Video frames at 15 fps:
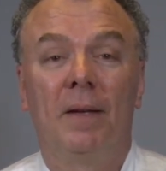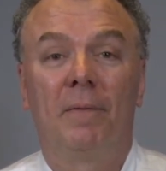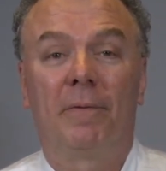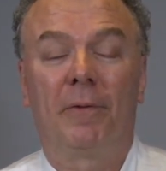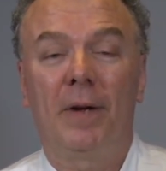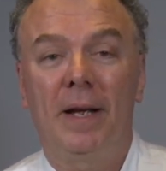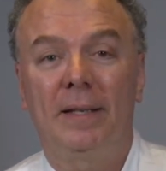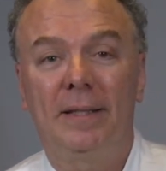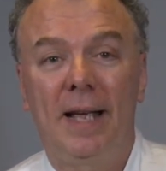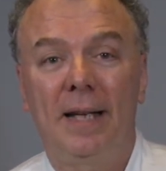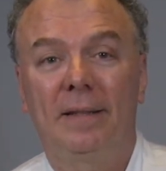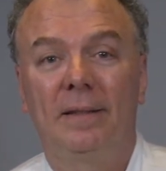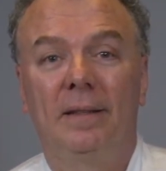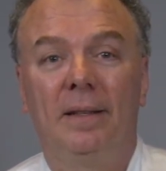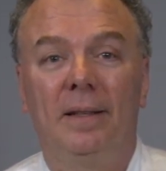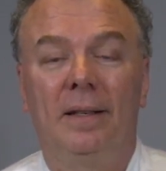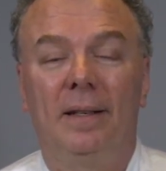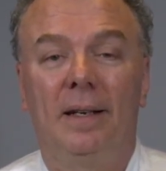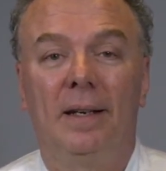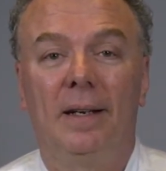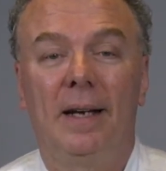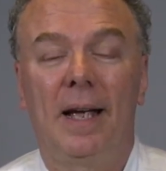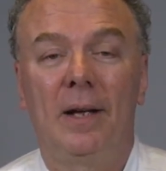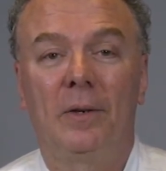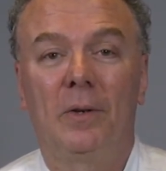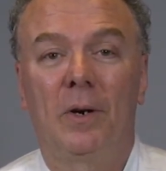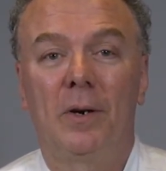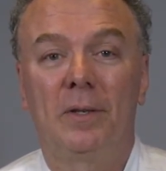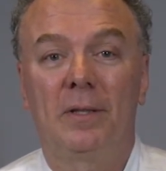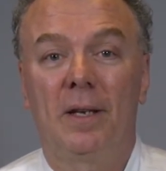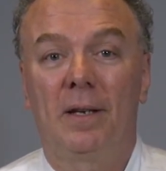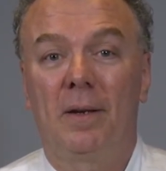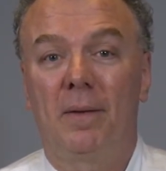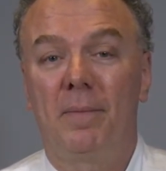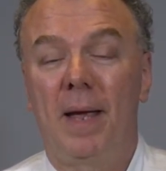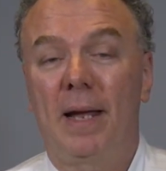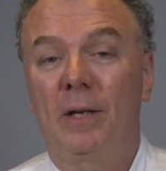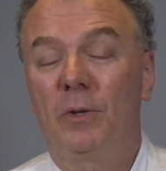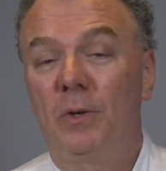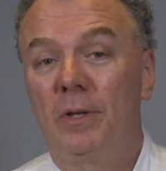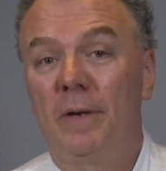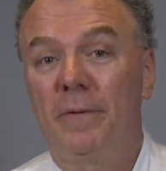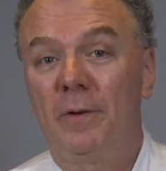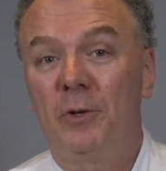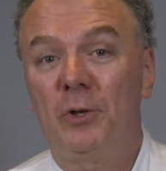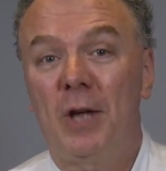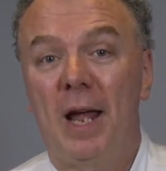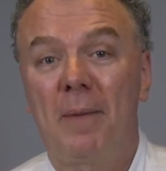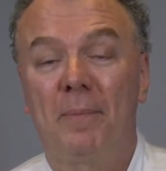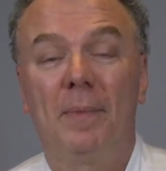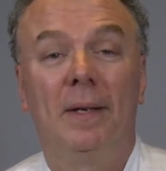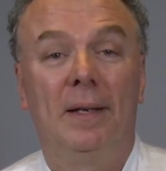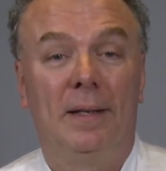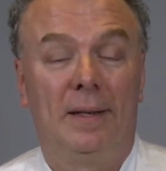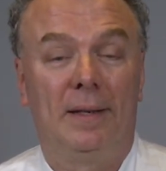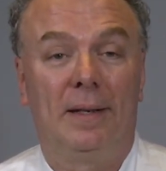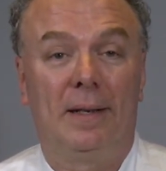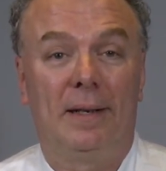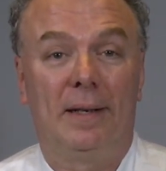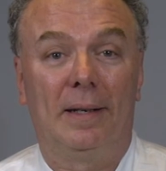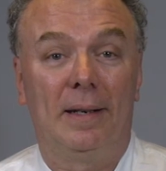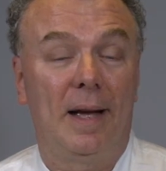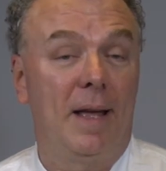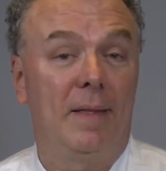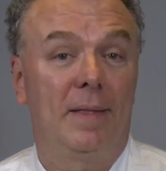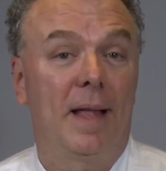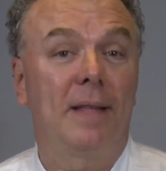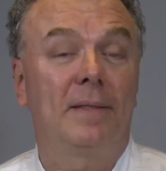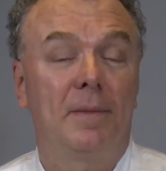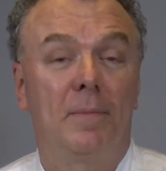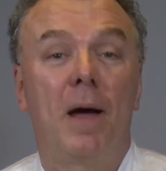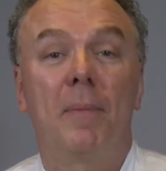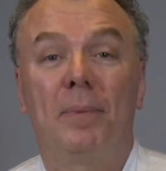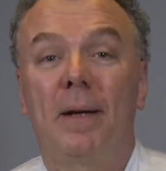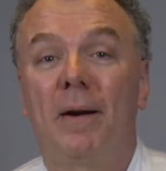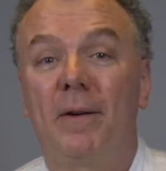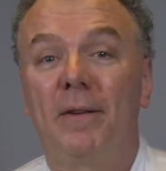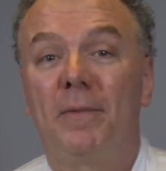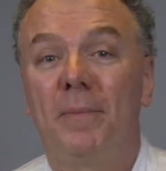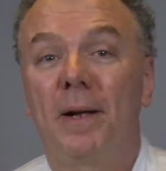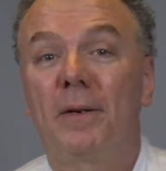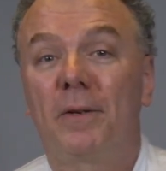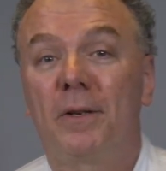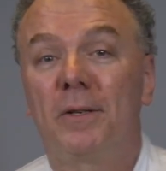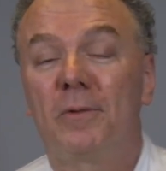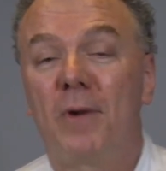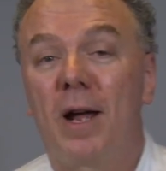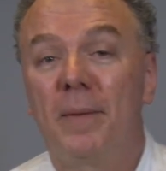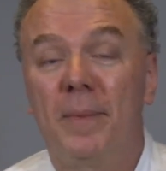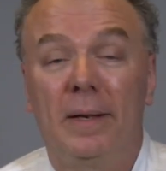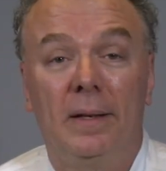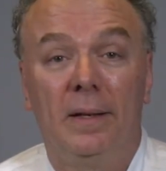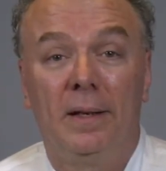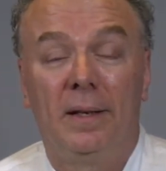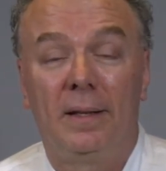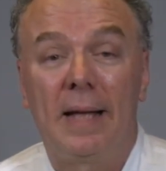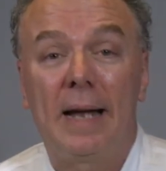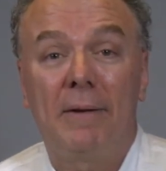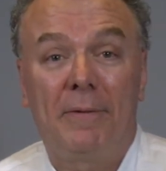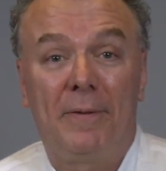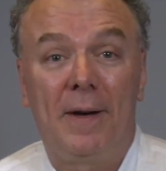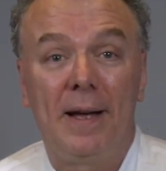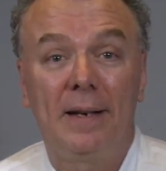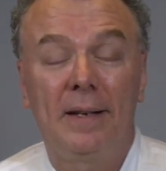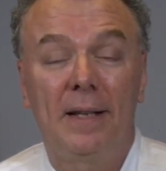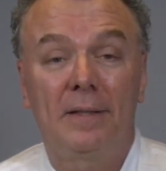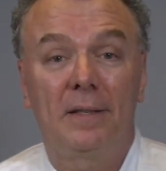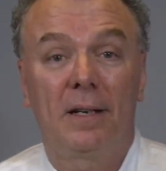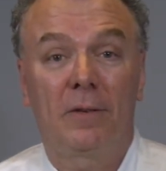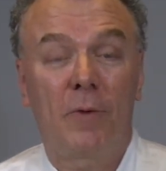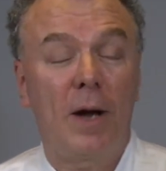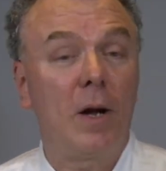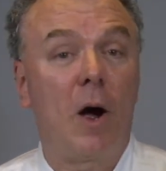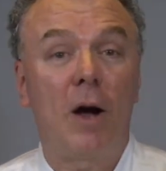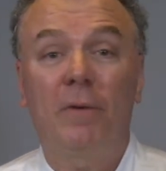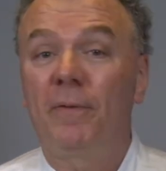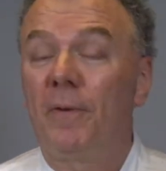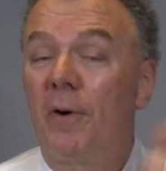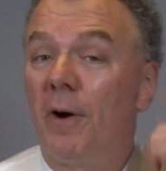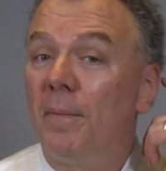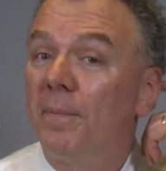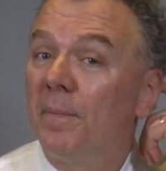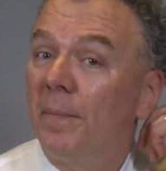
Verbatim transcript: freeze it, uh, and or make into a different shape. Uh, and that's the popularity of microgastronomy. A lot of fun. It's a great art form.